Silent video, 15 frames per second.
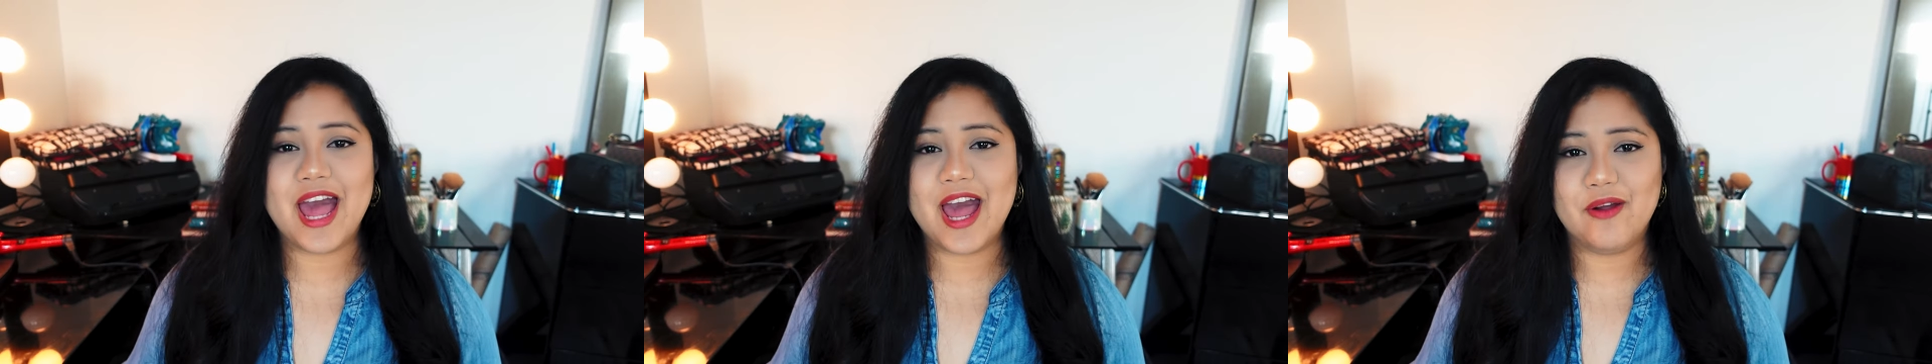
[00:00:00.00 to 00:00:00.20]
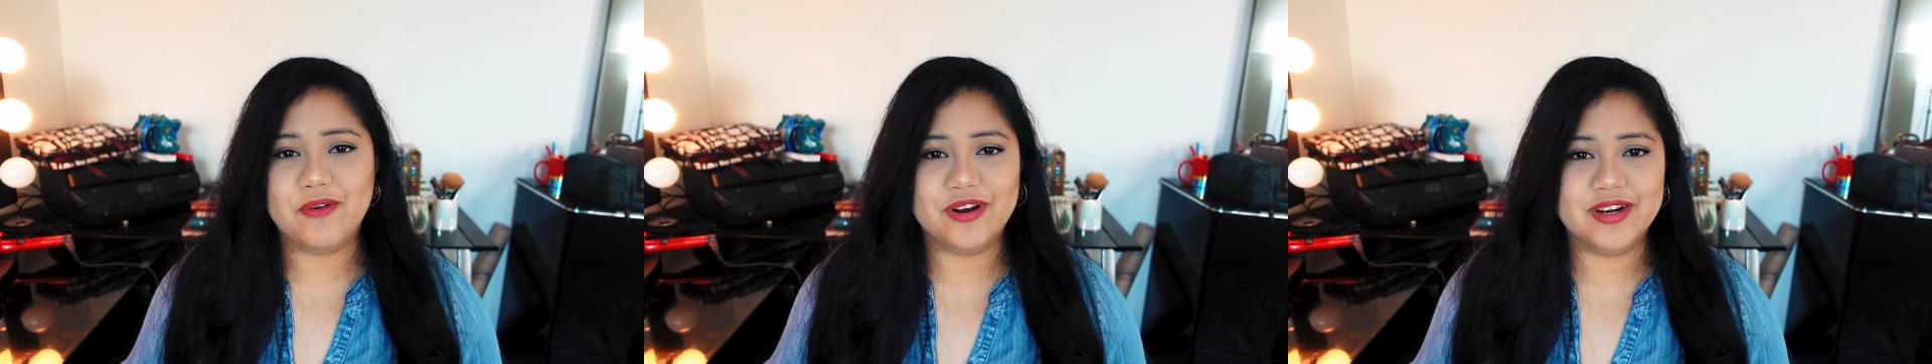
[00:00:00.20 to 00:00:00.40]

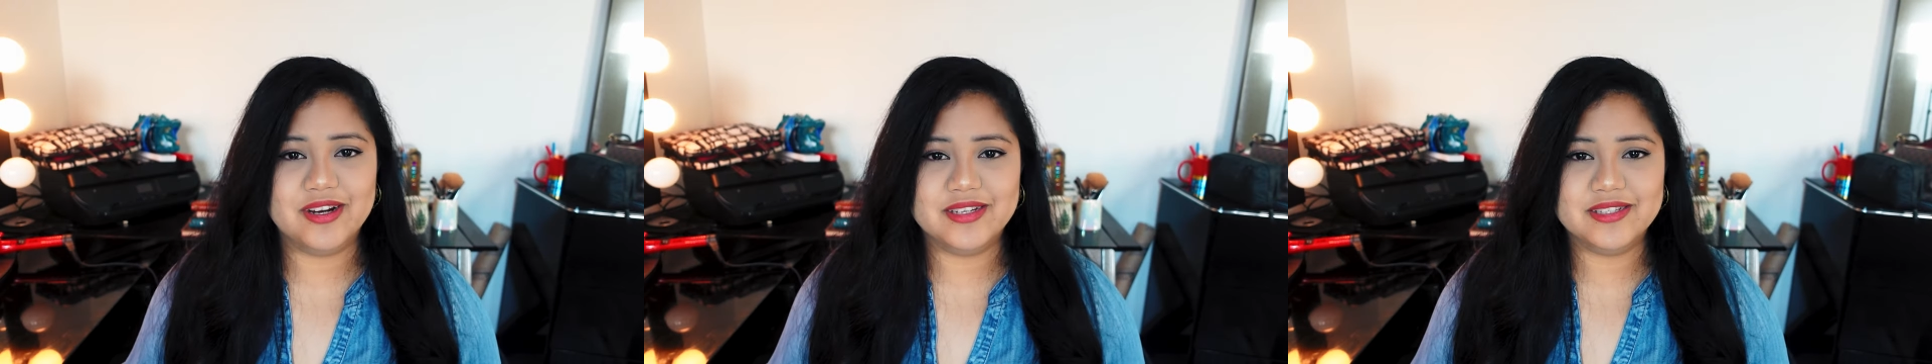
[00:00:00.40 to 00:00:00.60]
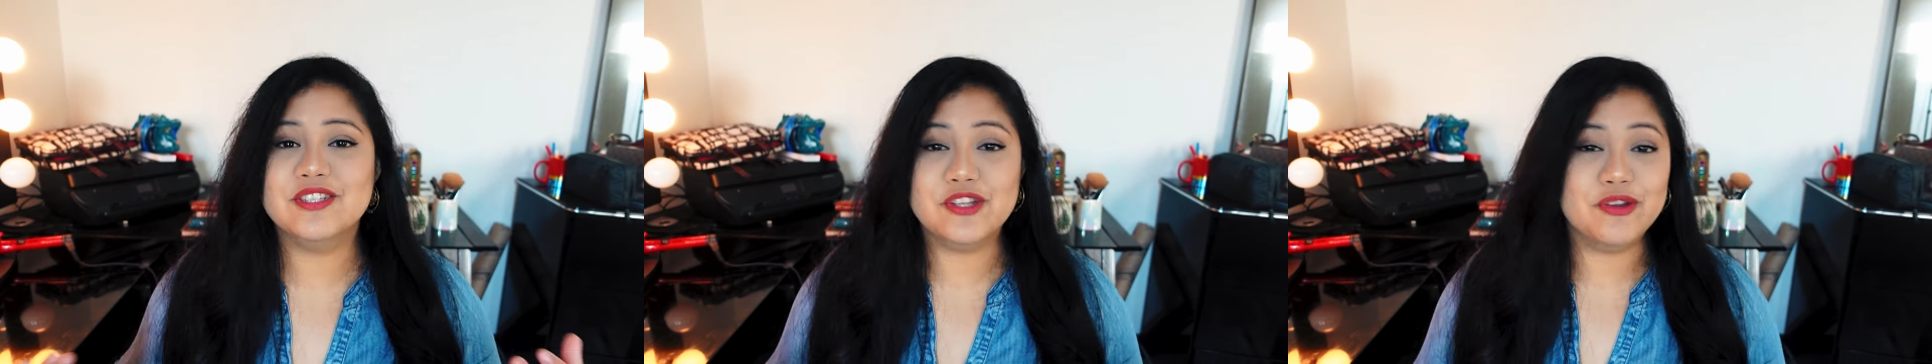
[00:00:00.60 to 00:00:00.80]

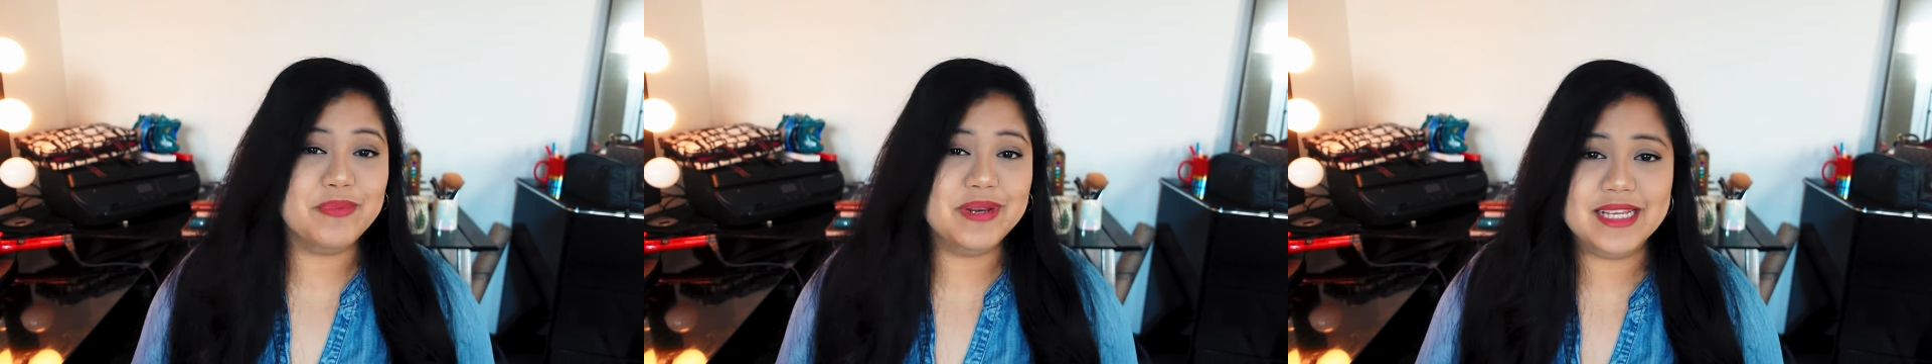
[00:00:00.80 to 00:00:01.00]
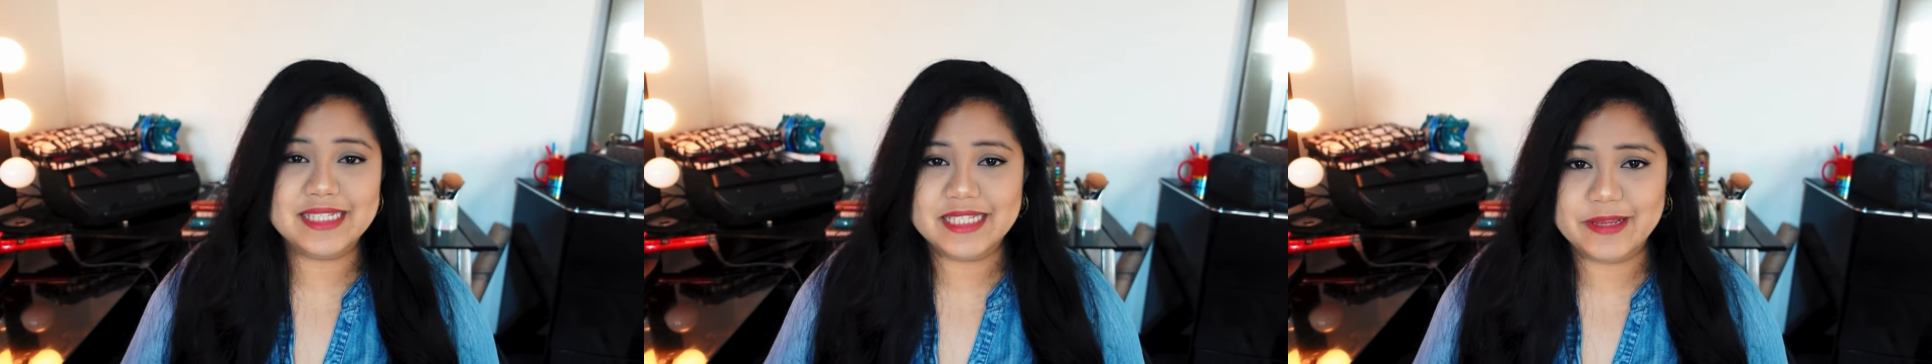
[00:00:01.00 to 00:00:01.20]
hours, so
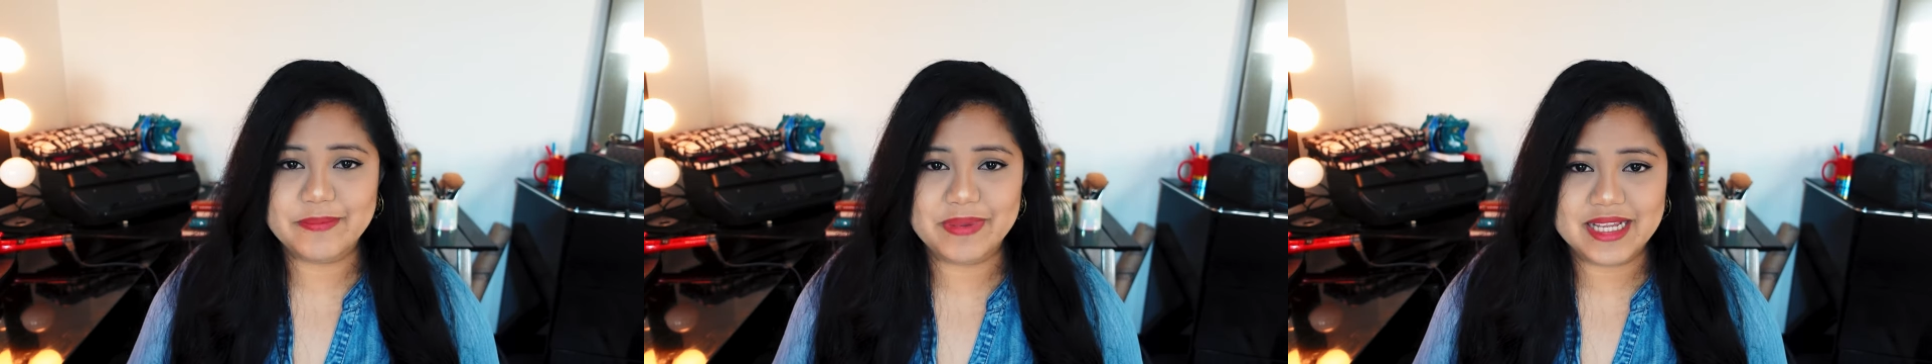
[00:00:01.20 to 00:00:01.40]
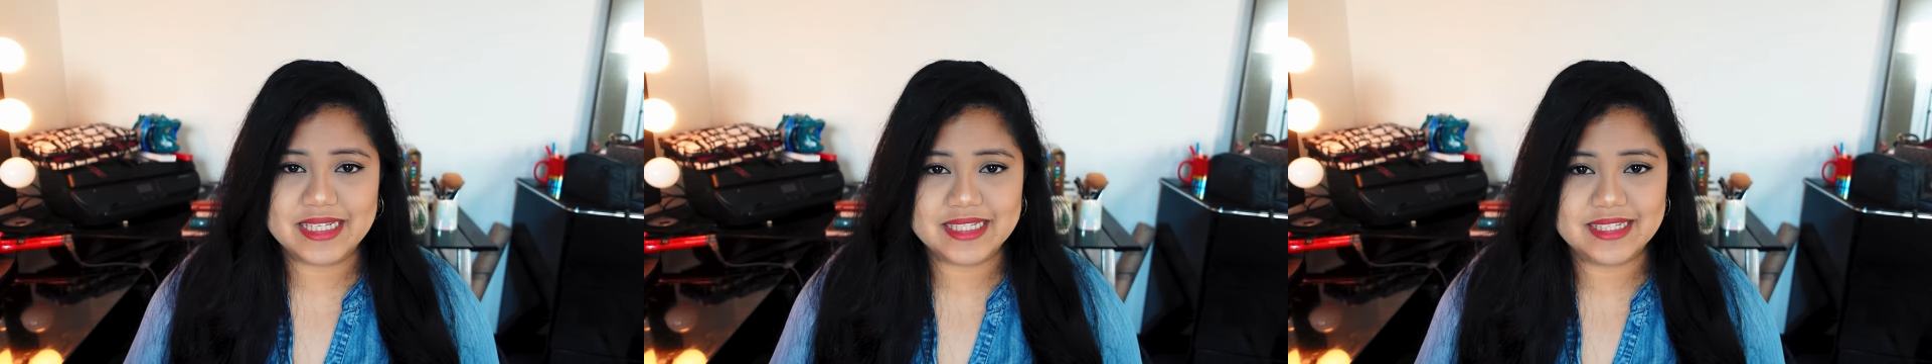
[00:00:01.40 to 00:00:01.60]
many
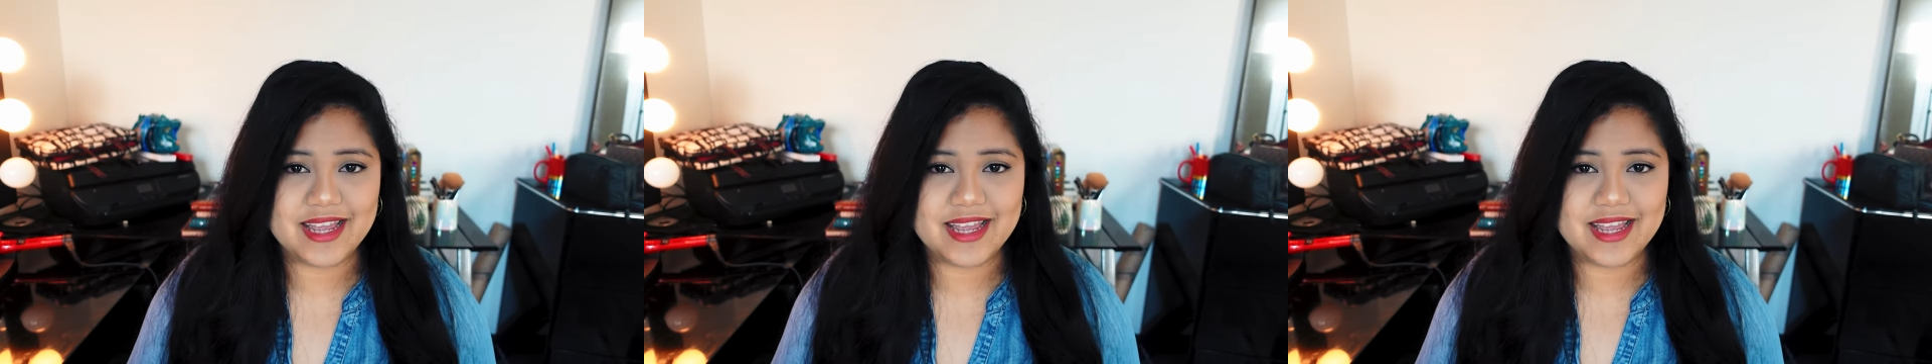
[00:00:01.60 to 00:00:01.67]
sleepless